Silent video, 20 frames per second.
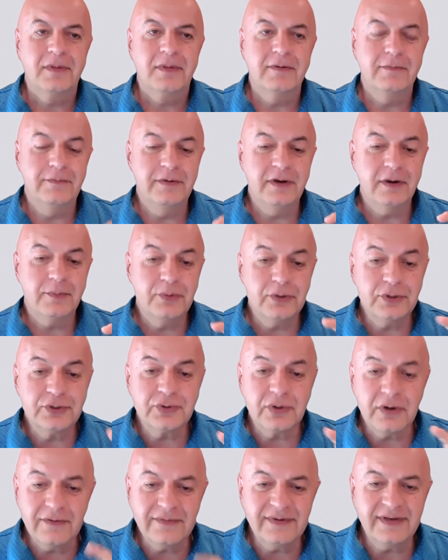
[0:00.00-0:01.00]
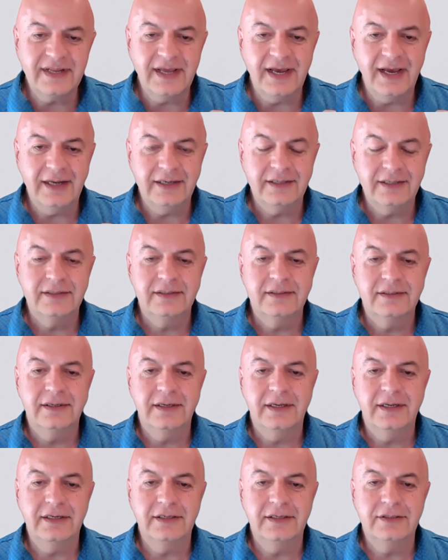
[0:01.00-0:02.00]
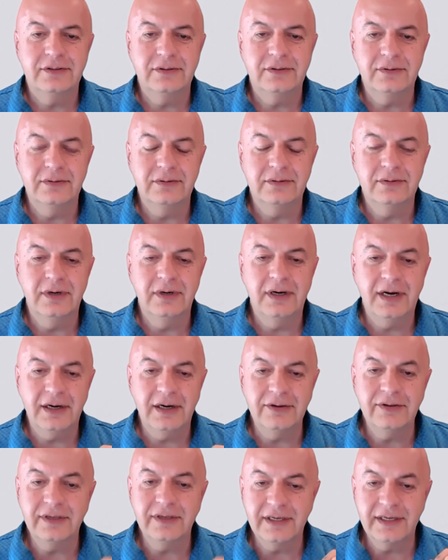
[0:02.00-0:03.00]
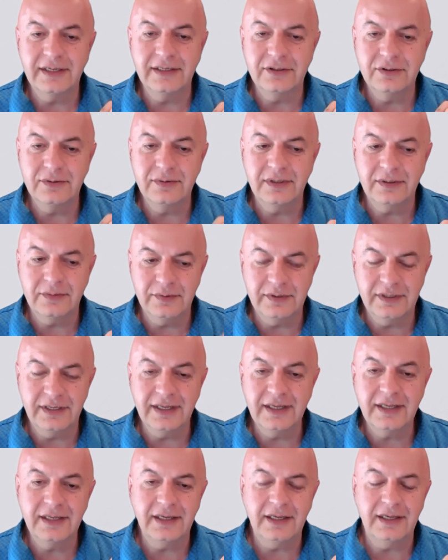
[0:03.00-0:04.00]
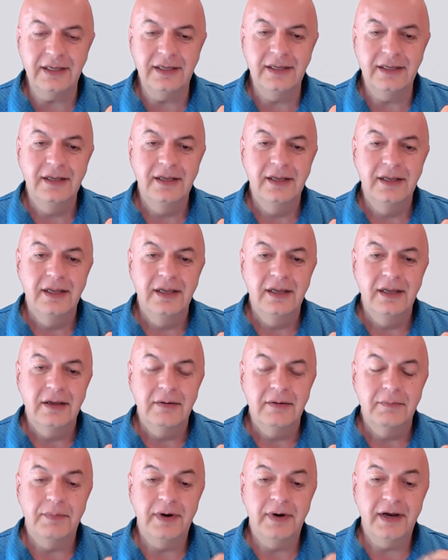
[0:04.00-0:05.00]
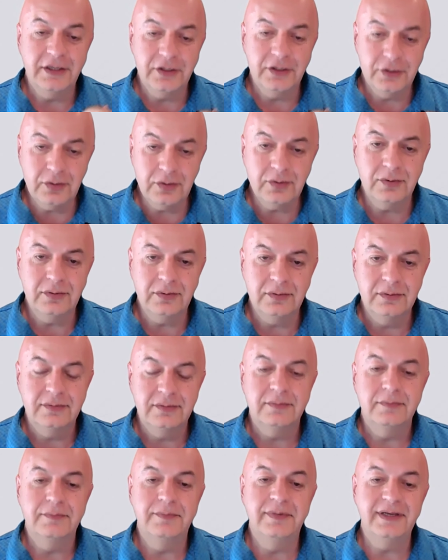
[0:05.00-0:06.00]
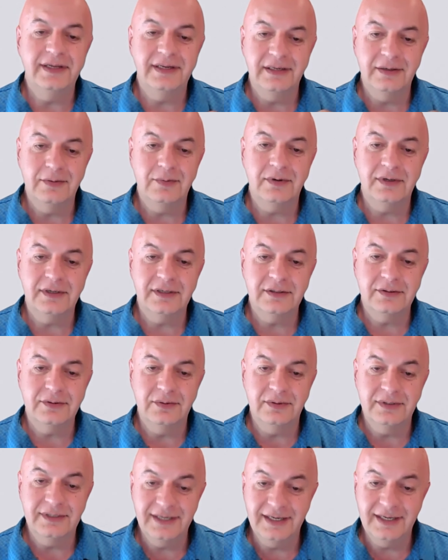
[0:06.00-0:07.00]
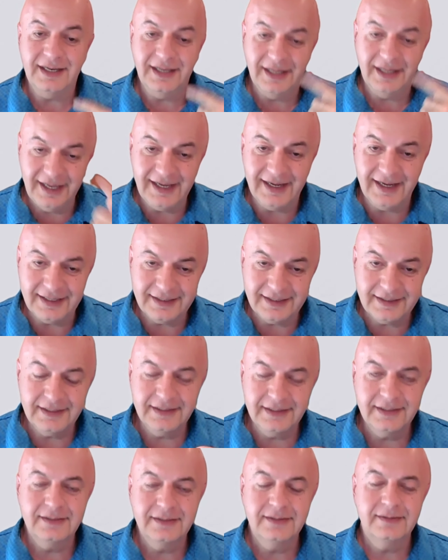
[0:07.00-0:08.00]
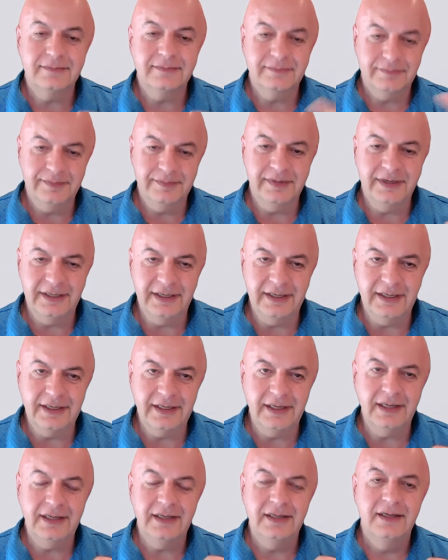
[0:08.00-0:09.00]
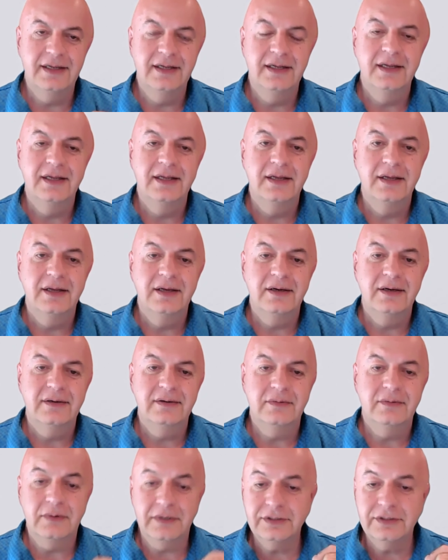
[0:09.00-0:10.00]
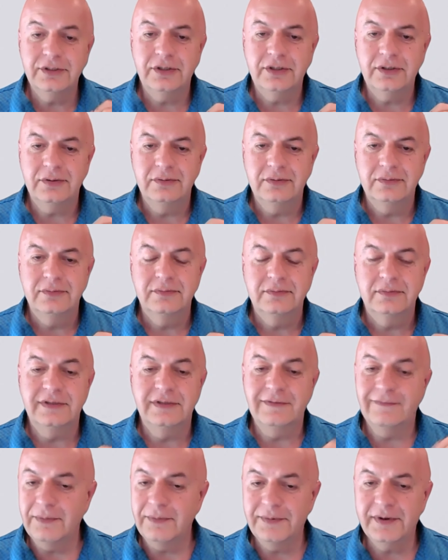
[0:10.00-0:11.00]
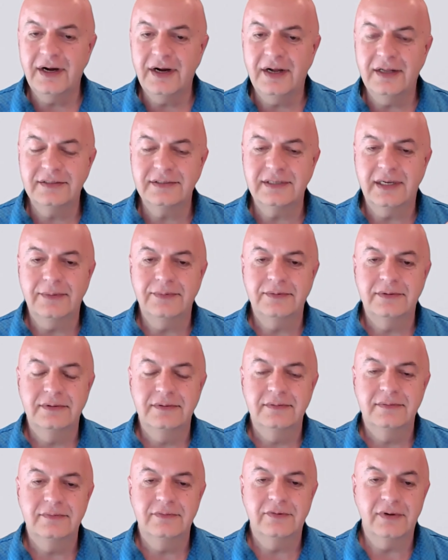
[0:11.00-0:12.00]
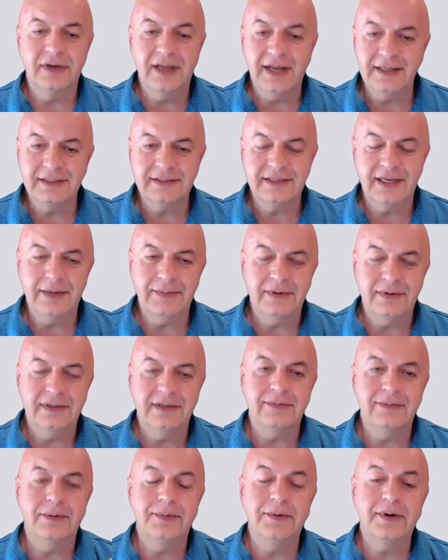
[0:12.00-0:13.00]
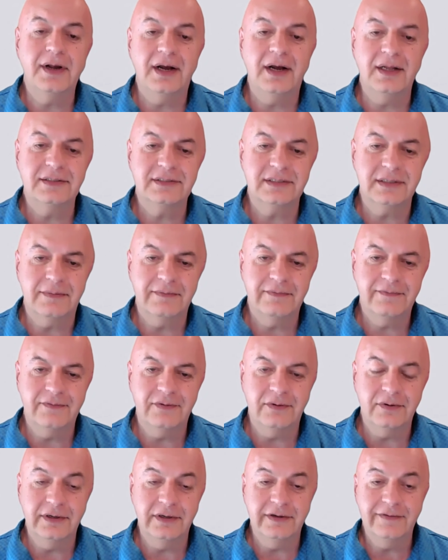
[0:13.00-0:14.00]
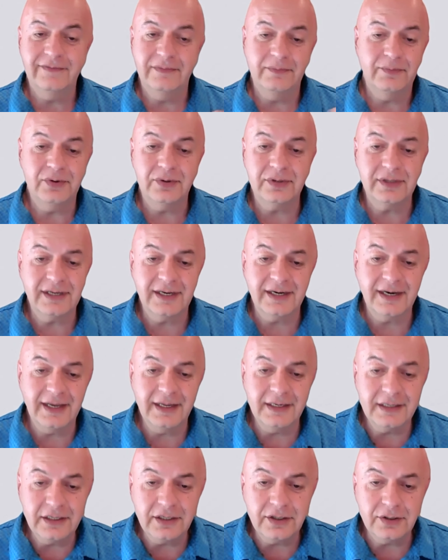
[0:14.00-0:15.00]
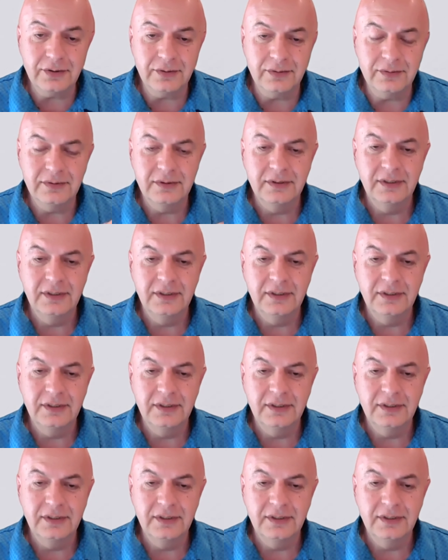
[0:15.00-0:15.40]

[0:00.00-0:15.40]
We are preserving that into how you can do it with InQI by you being the one who tell it, being InQI, what to do. Develop a concept for landscape, develop a concept for even building an ADU.